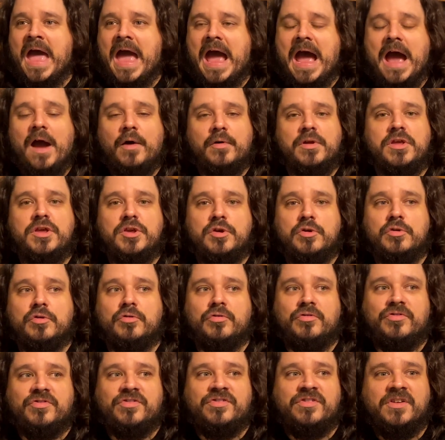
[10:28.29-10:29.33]
how to
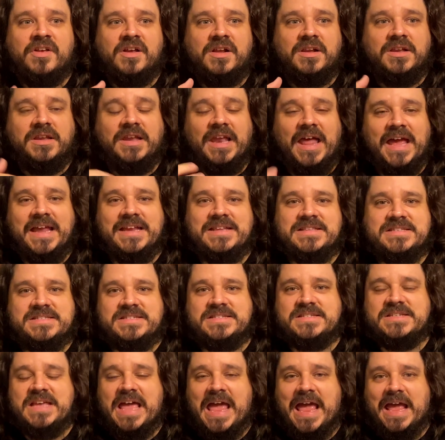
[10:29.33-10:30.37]
use
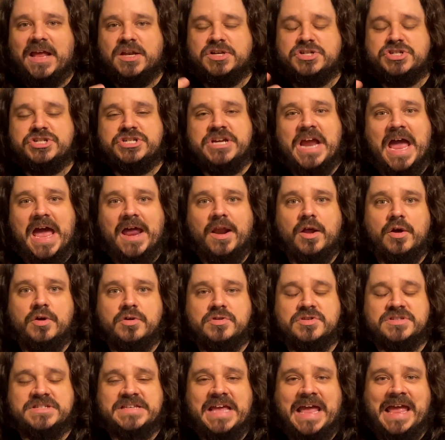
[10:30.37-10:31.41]
lights and
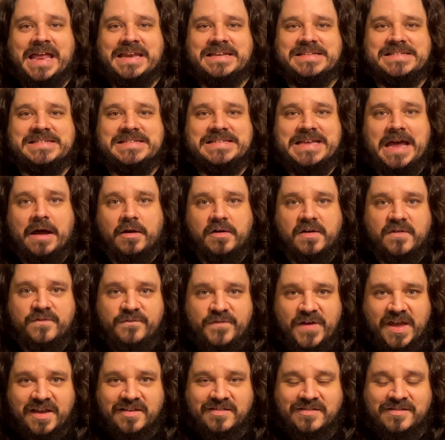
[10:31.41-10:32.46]
shadows and sound
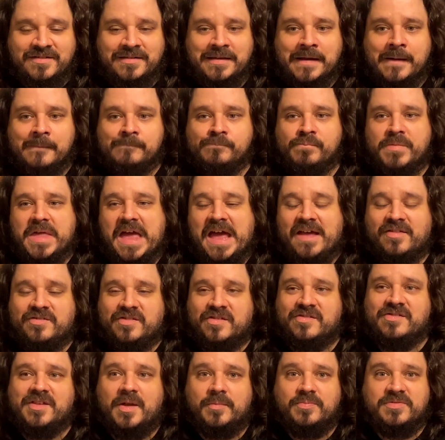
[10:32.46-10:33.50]
effects as
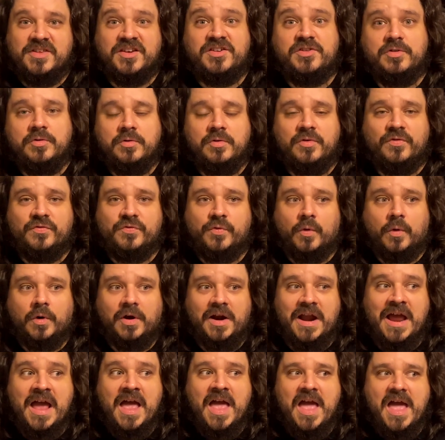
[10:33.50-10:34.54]
a substitute
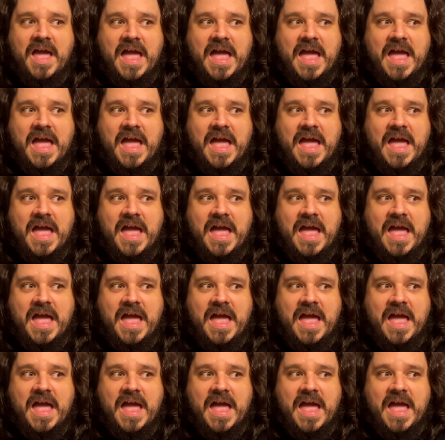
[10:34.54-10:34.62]
for